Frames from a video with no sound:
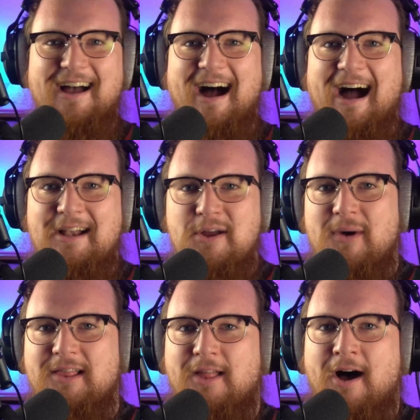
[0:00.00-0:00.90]
I know a
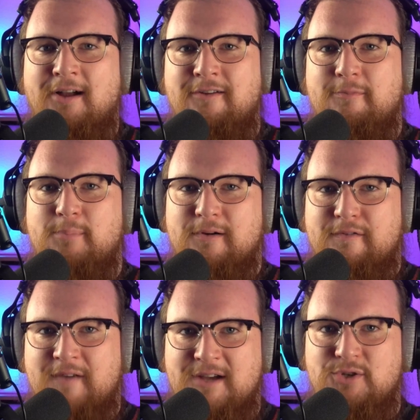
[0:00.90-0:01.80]
lot of
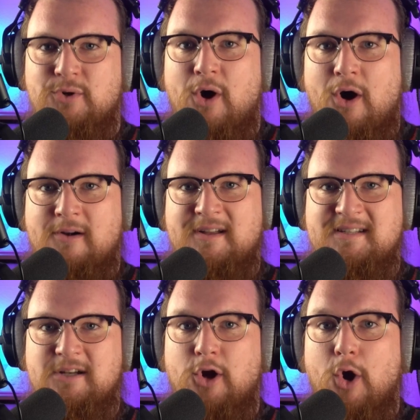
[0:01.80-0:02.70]
professional
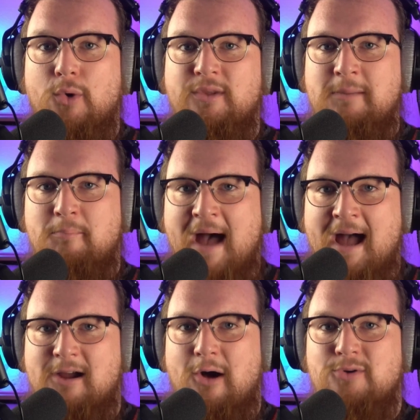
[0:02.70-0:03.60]
artists are holding
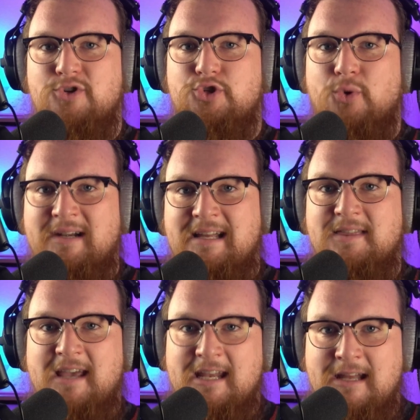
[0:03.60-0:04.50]
back on joining
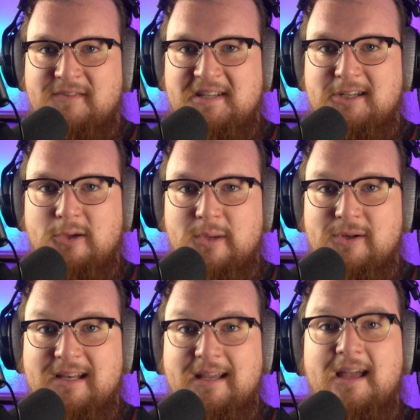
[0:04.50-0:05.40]
the NFT
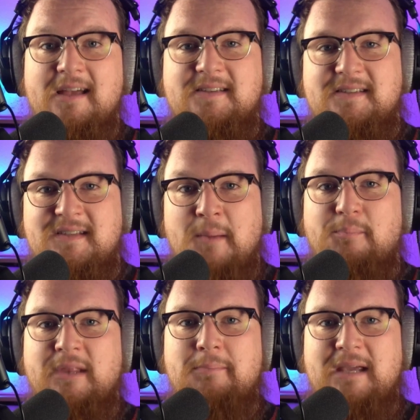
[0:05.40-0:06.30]
community
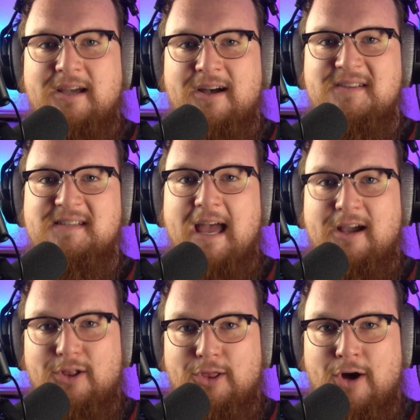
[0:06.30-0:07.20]
simply because
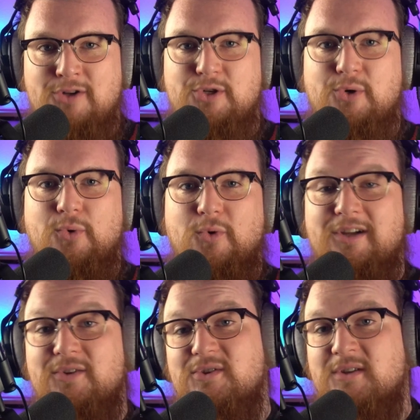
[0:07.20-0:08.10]
ecological
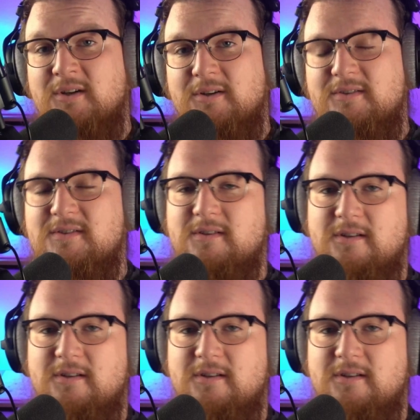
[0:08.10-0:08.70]
concerns.